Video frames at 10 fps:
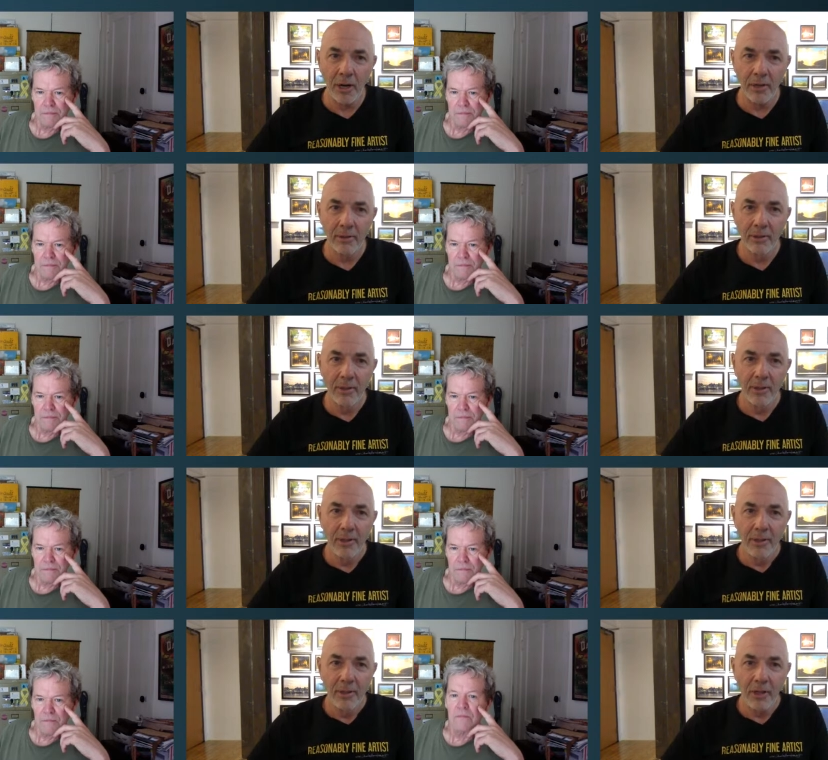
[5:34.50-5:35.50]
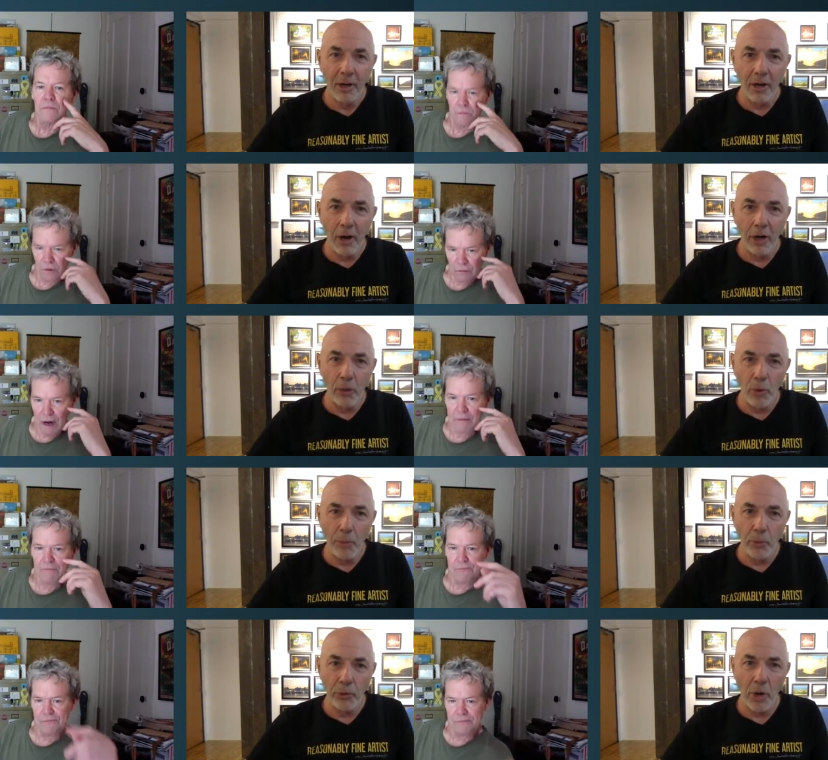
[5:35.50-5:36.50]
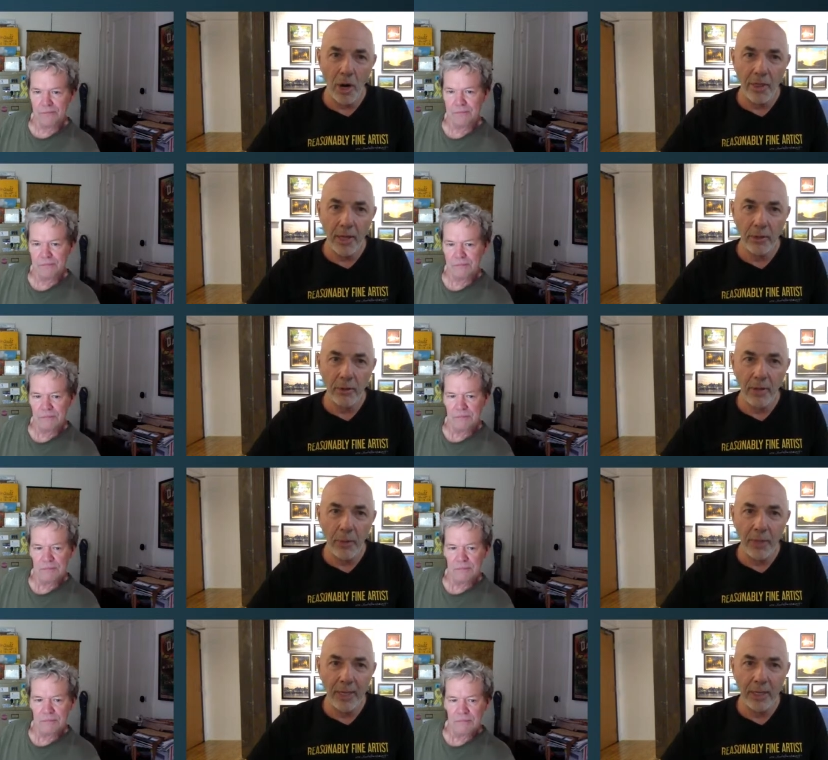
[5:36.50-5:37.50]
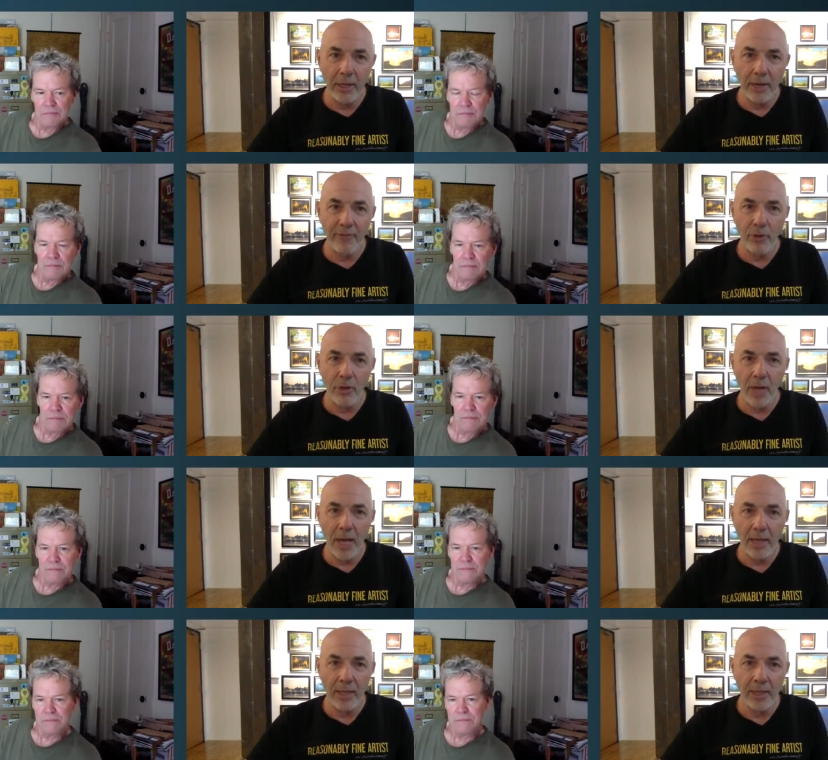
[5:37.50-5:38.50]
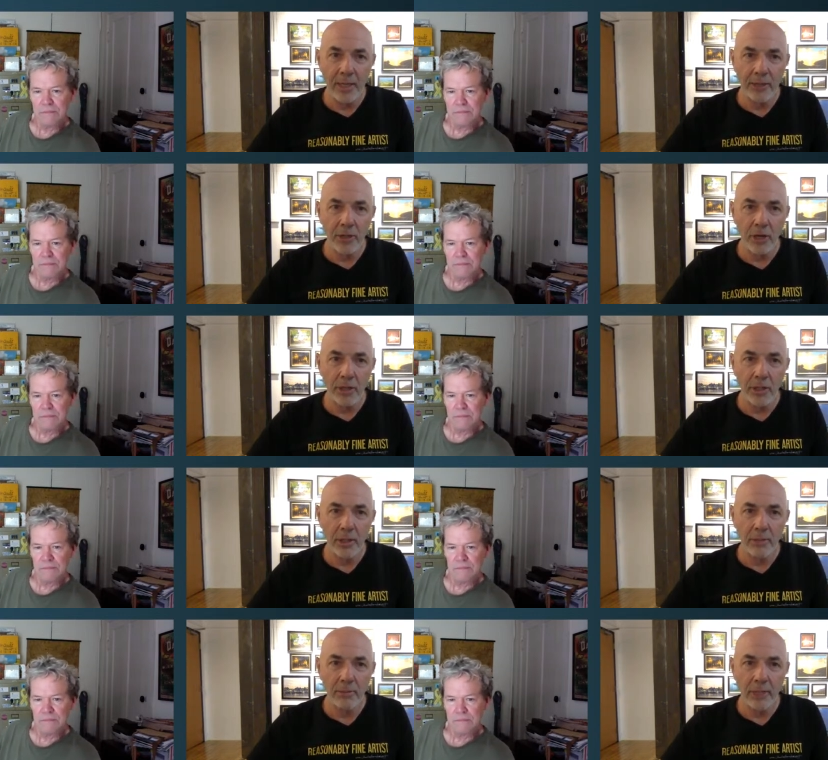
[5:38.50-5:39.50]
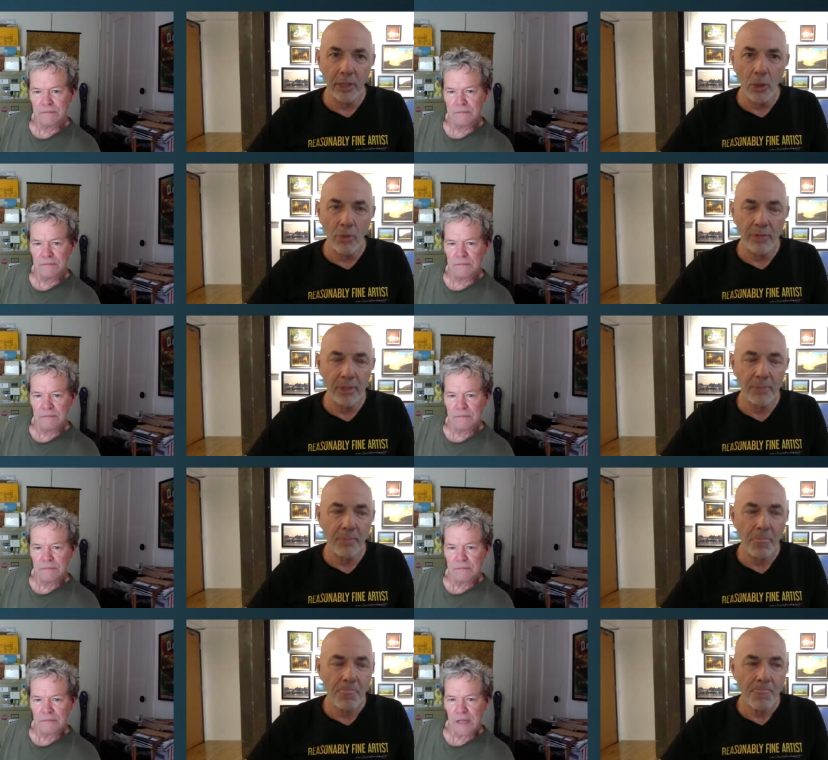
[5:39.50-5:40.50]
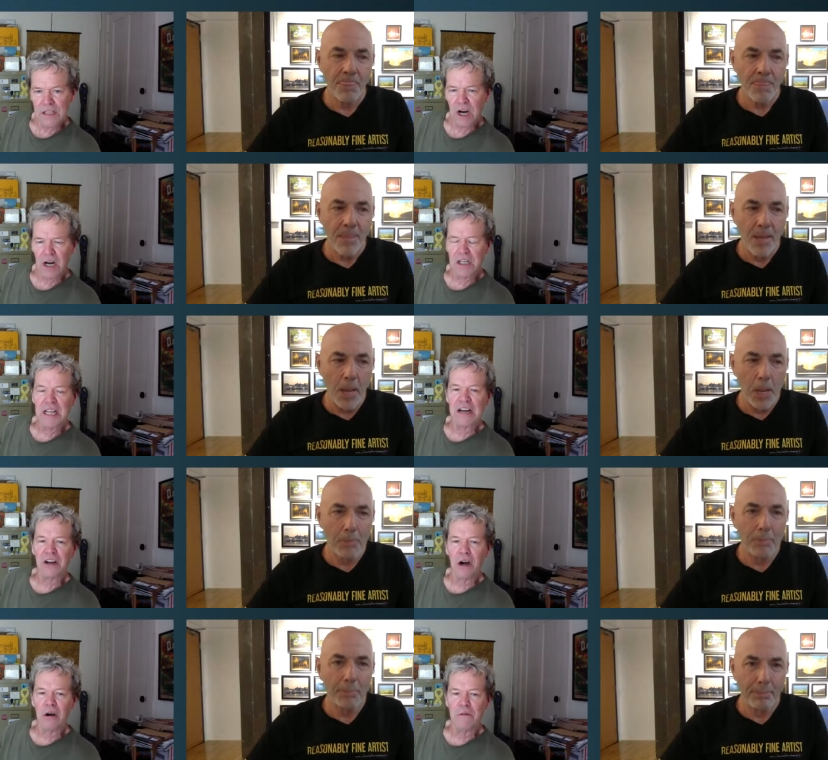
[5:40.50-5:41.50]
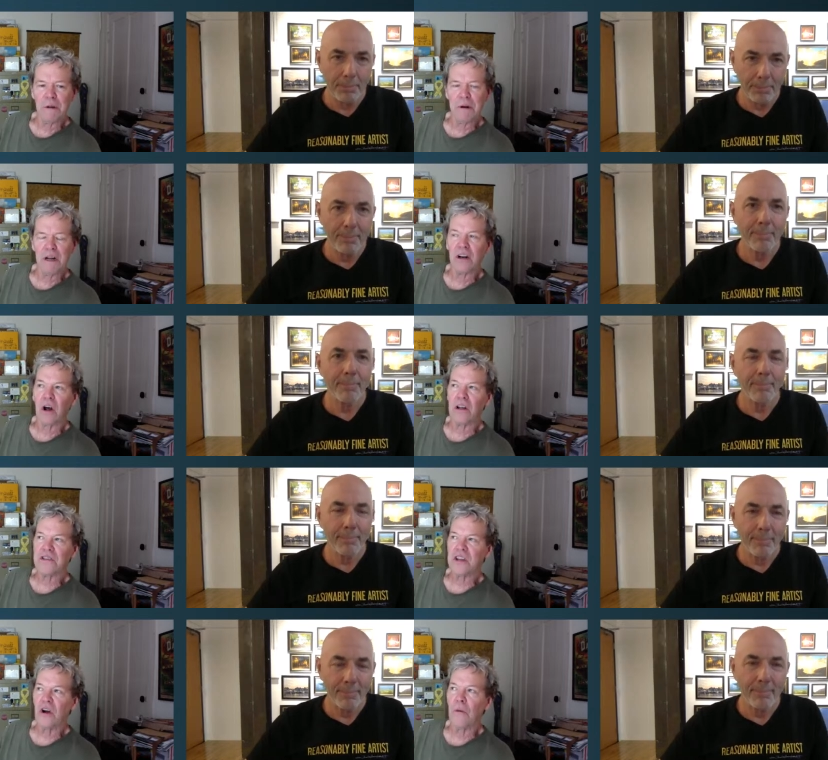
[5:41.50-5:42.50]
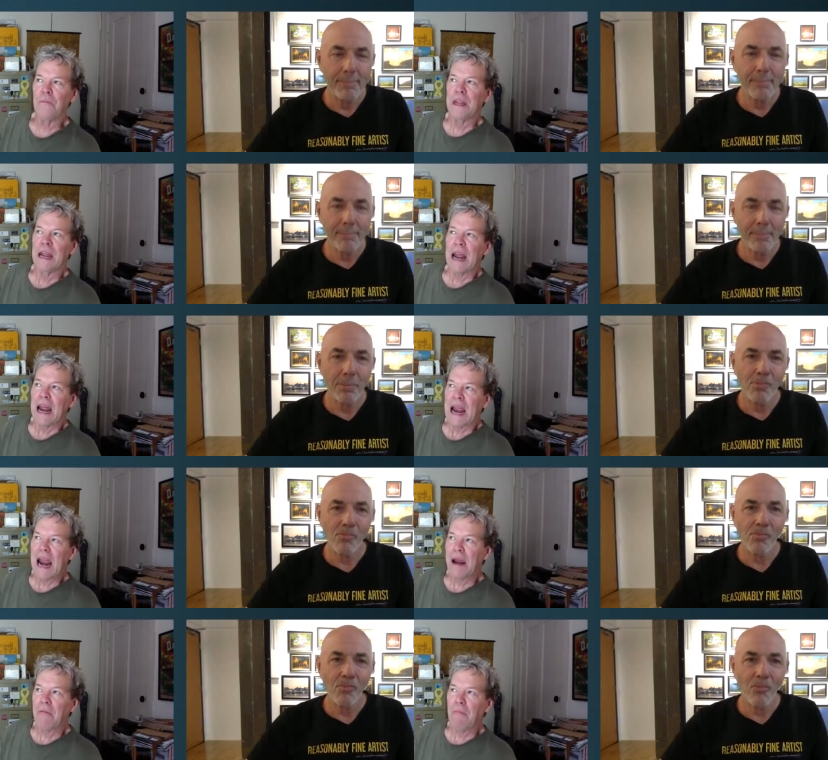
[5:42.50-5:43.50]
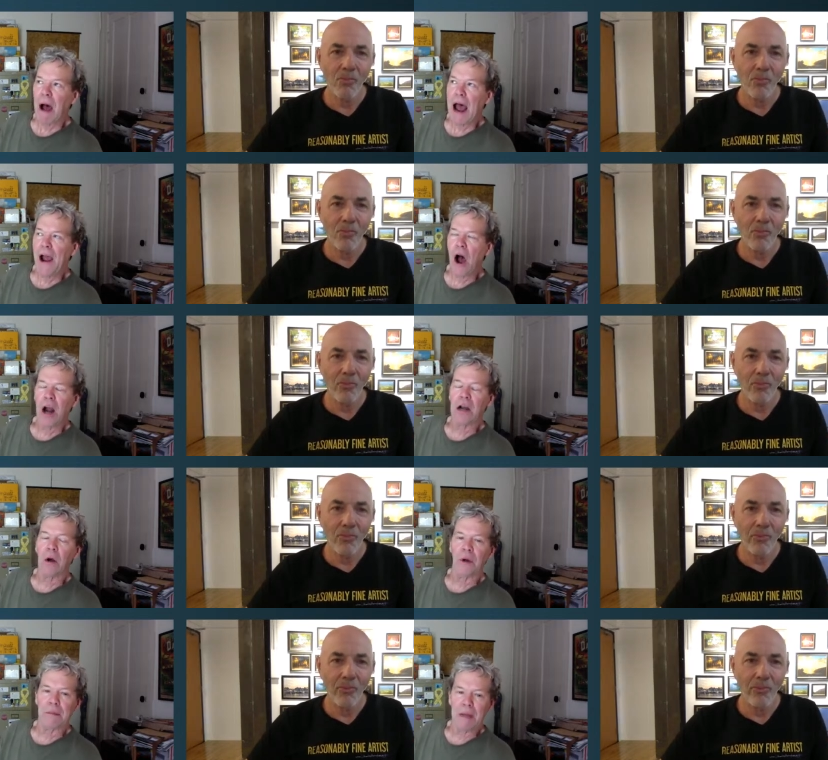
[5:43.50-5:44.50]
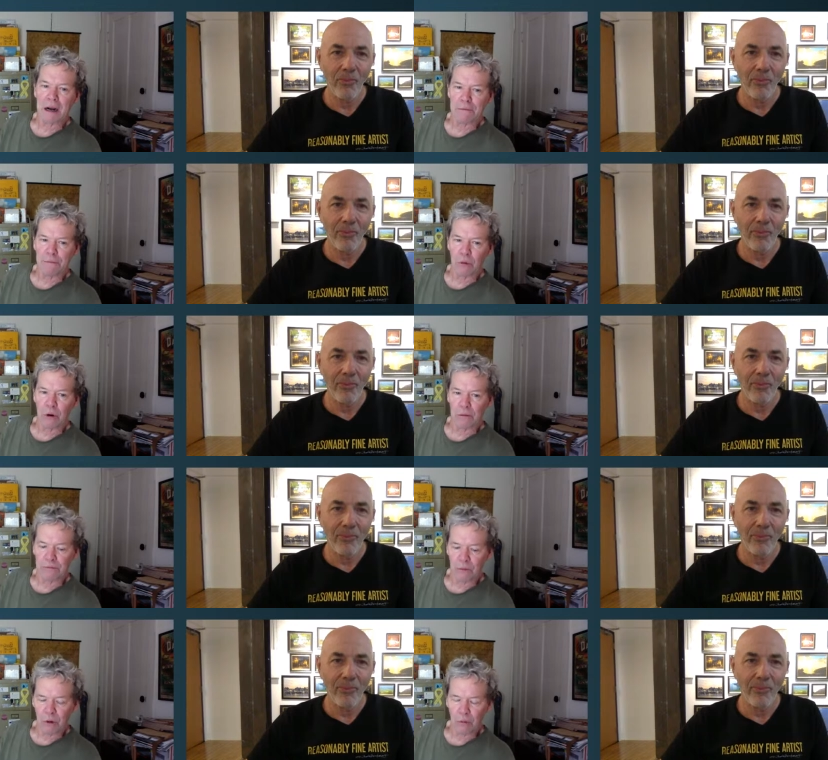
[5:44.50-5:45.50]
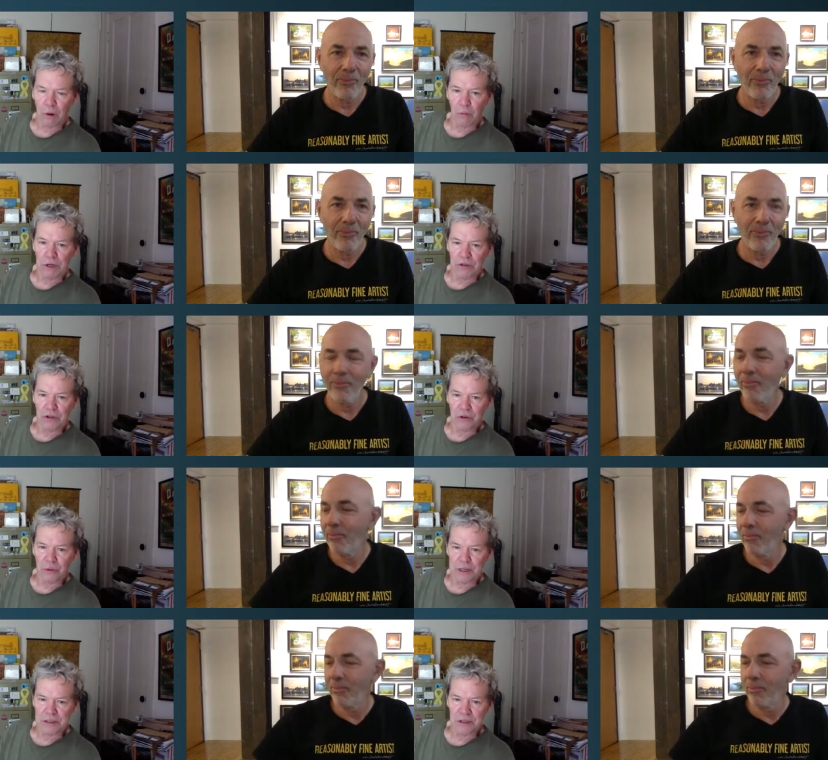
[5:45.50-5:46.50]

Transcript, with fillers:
Speaker 1: our our, our yeah. repertoire that that we get kind of good at, and then it's hard to let go of it.
Speaker 2: It's hard to let go of it, but it also my ongoing metaphor for what we do is